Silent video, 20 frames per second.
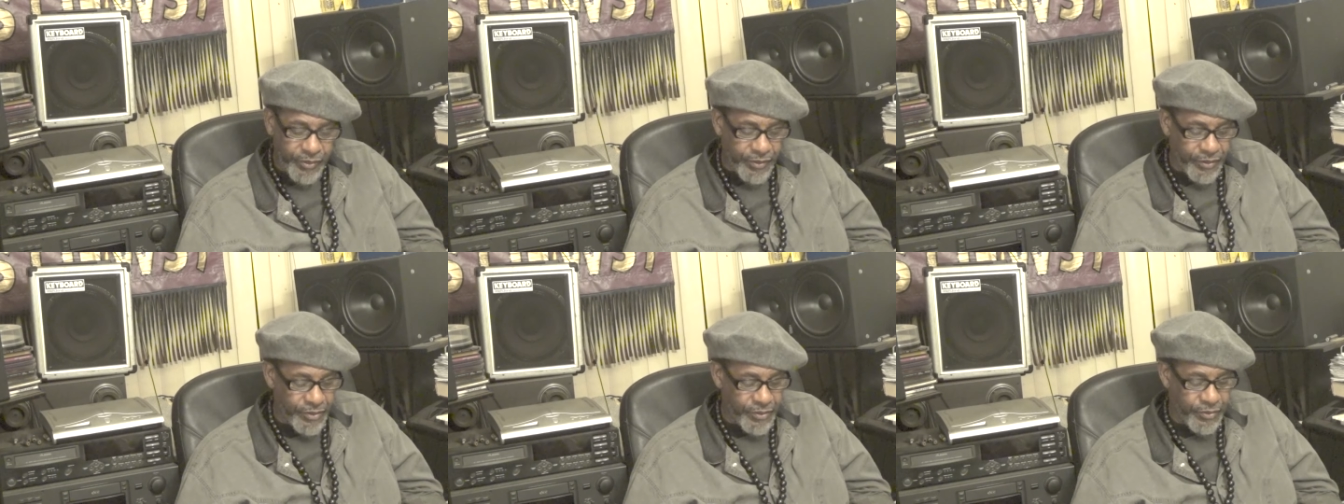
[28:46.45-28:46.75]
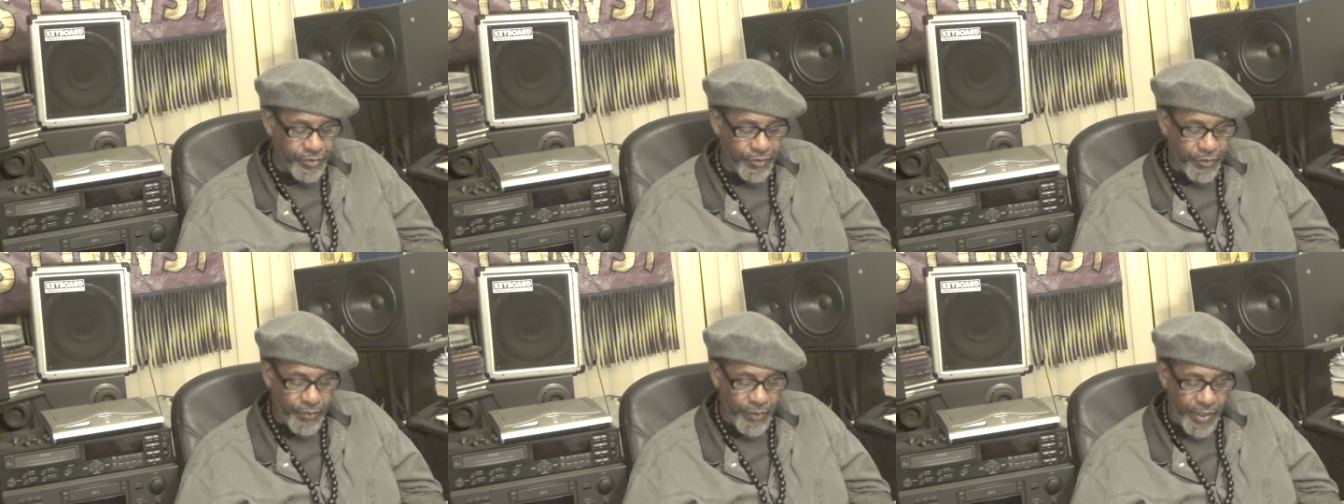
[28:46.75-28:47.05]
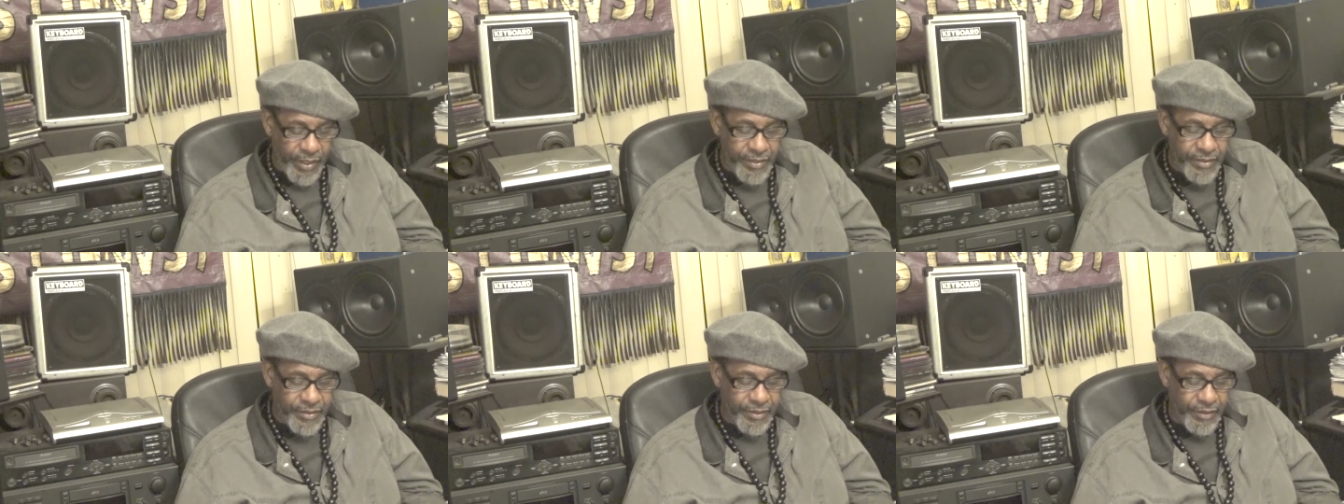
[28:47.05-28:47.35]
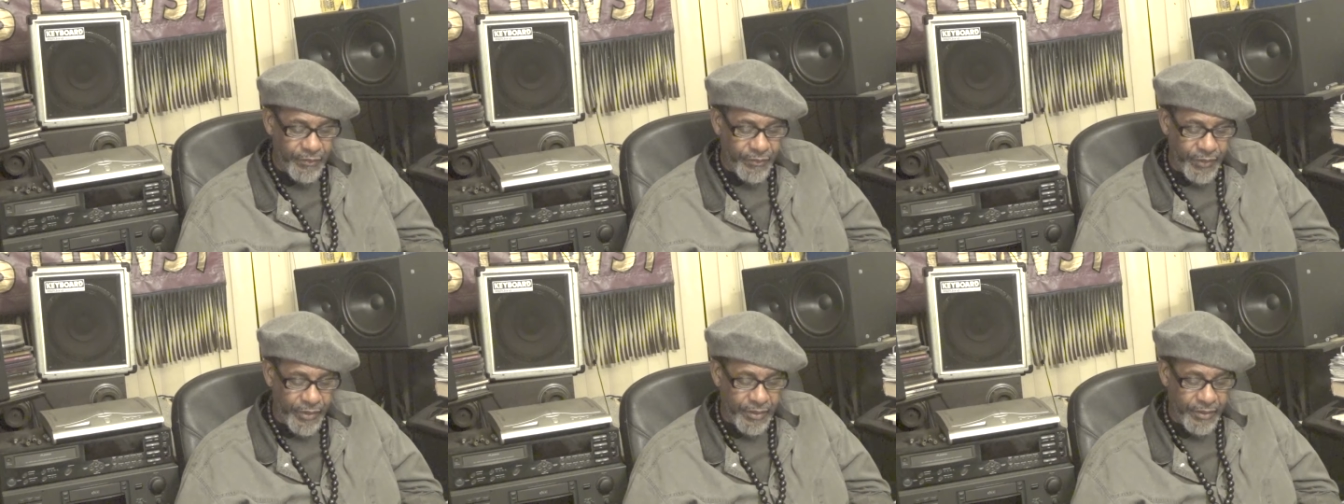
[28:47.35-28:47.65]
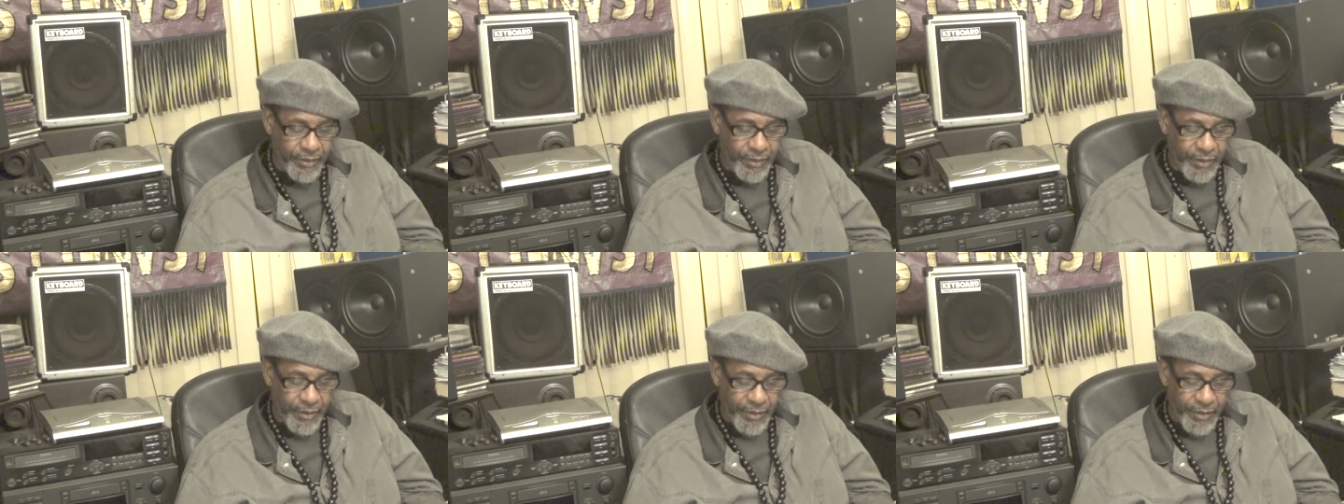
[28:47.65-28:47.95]
the disgrace of it
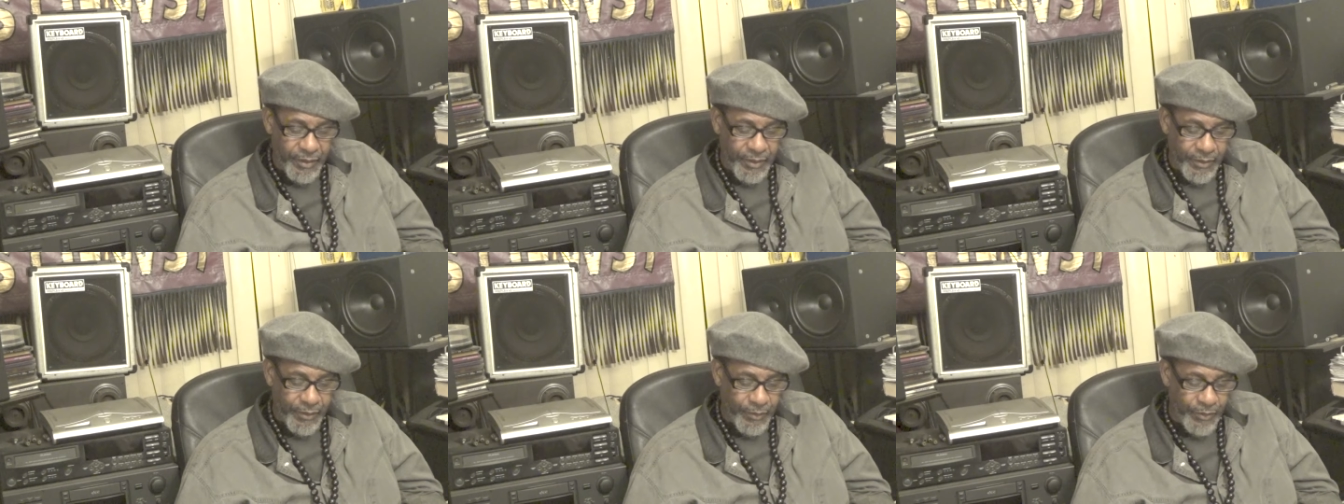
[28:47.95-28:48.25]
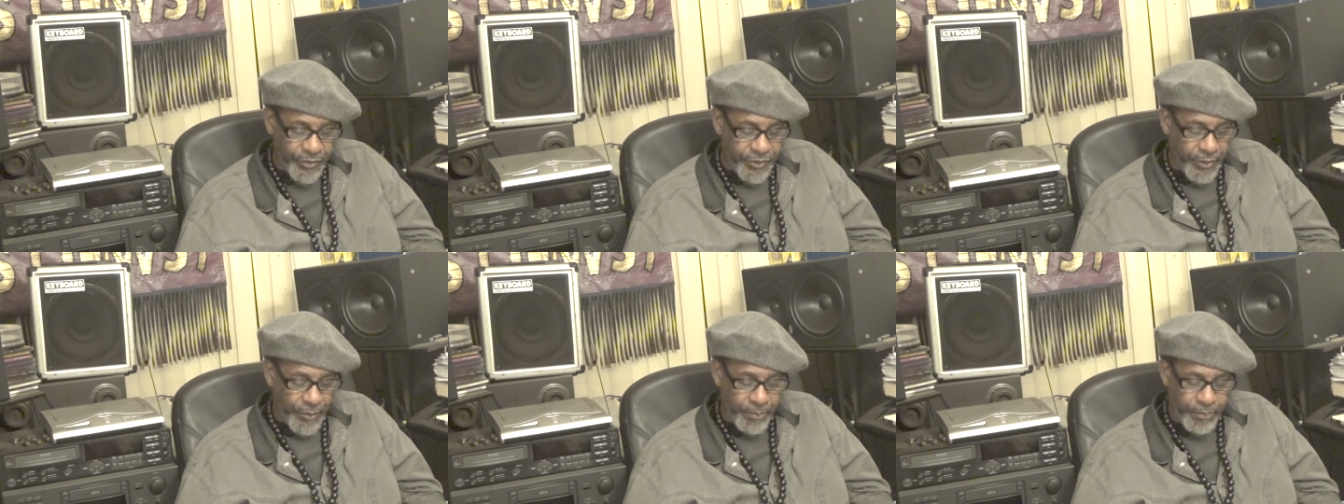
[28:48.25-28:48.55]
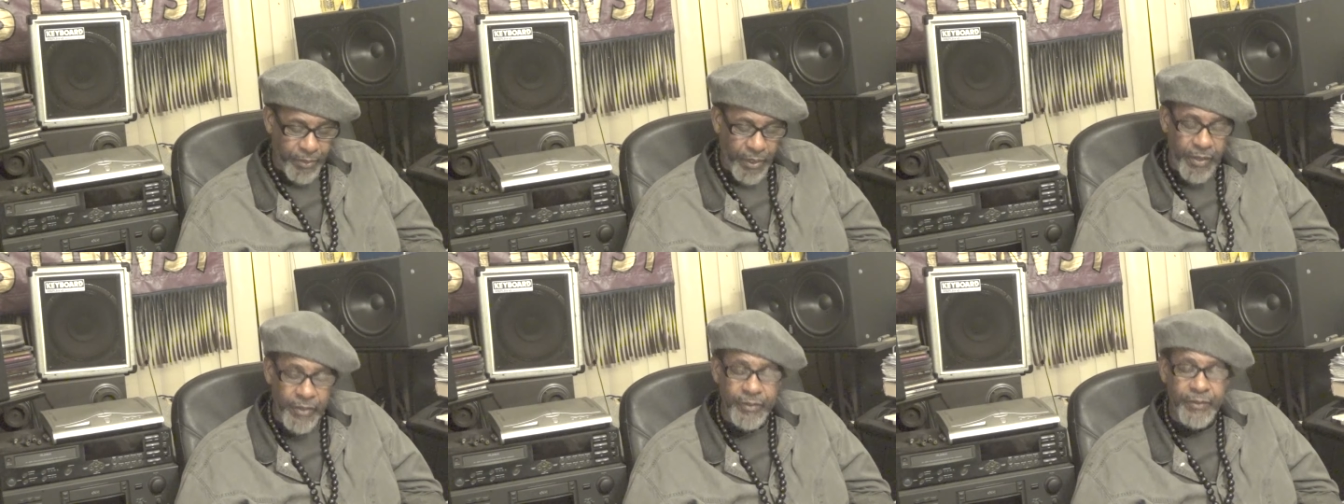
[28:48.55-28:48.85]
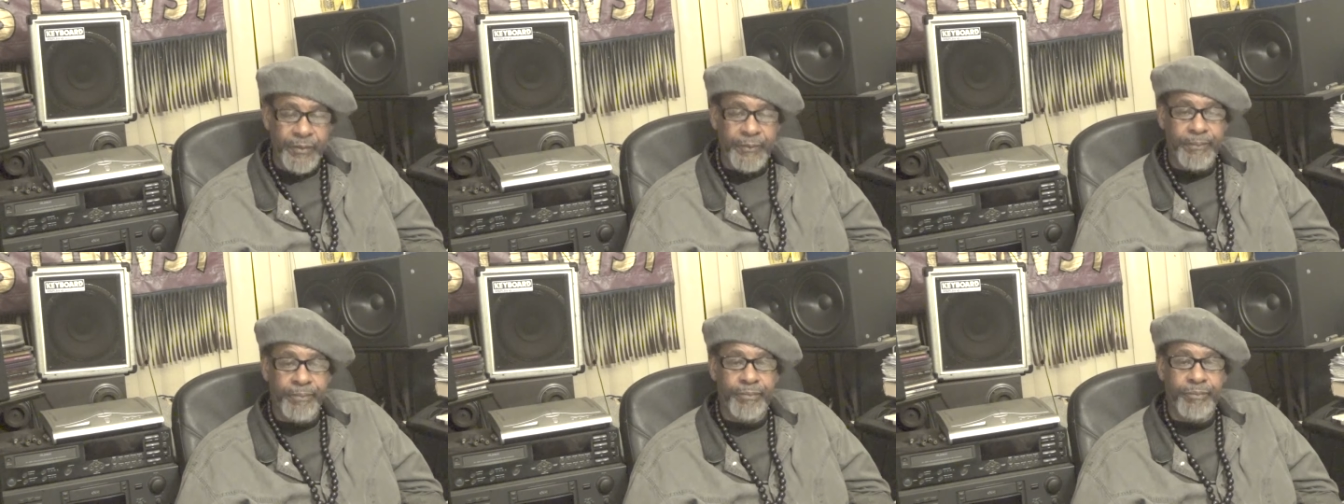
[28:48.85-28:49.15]
was a burden.